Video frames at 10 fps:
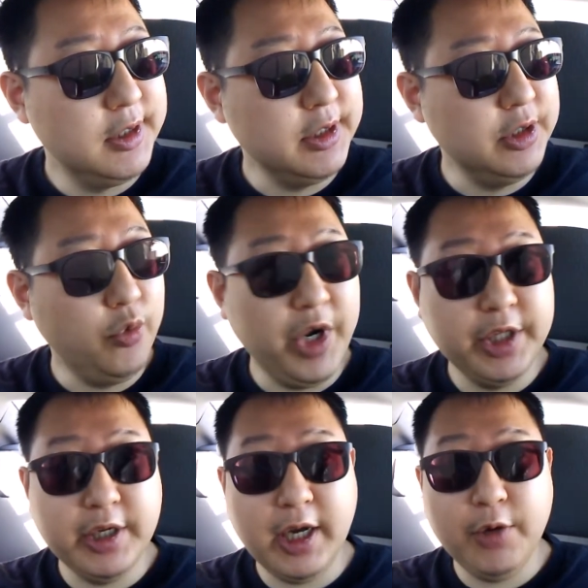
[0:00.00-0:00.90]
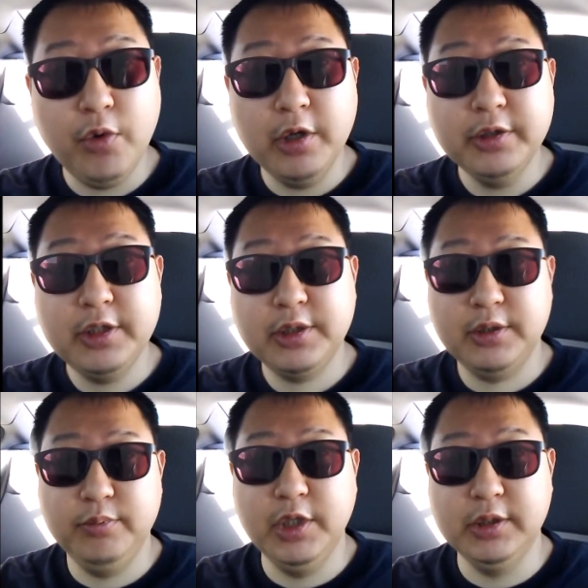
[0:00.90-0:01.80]
in a way that I want,
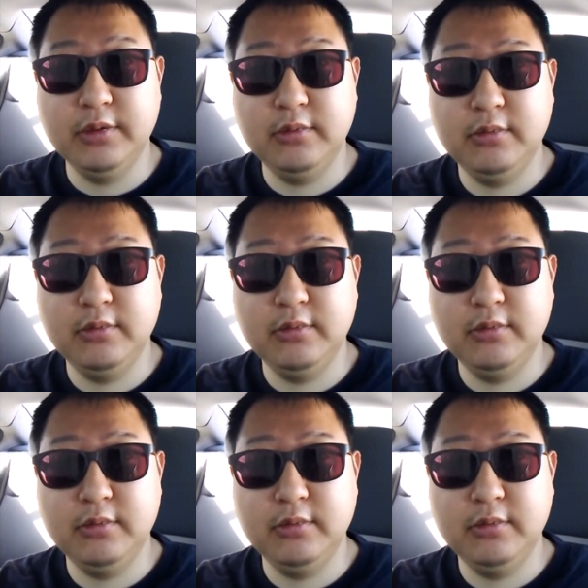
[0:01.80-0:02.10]
but